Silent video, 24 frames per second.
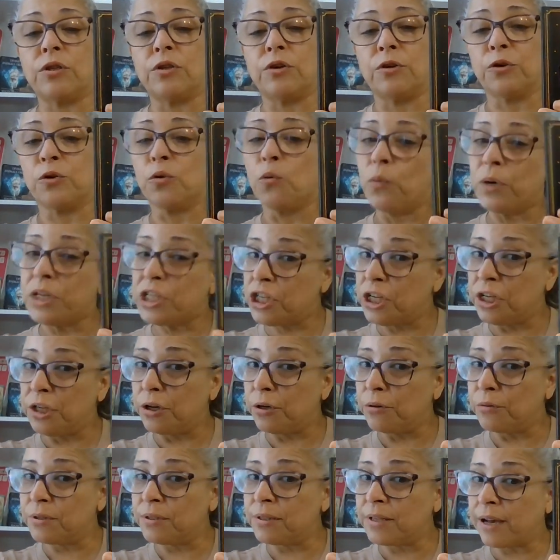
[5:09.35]
your little witchy
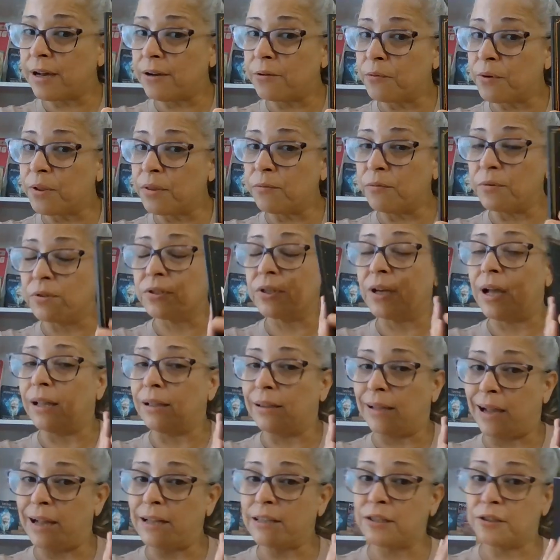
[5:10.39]
notes down with, which I
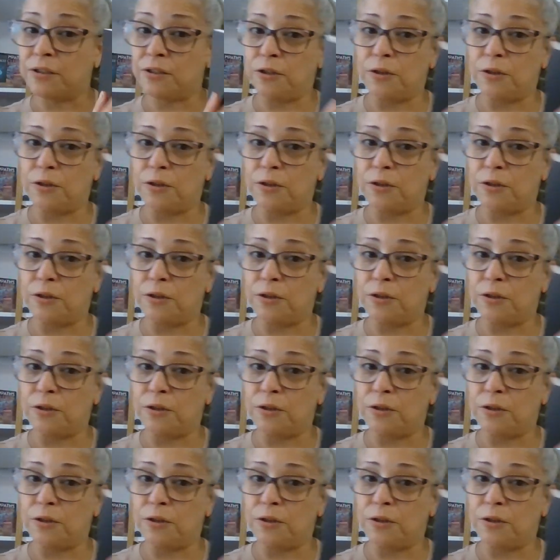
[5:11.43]
liked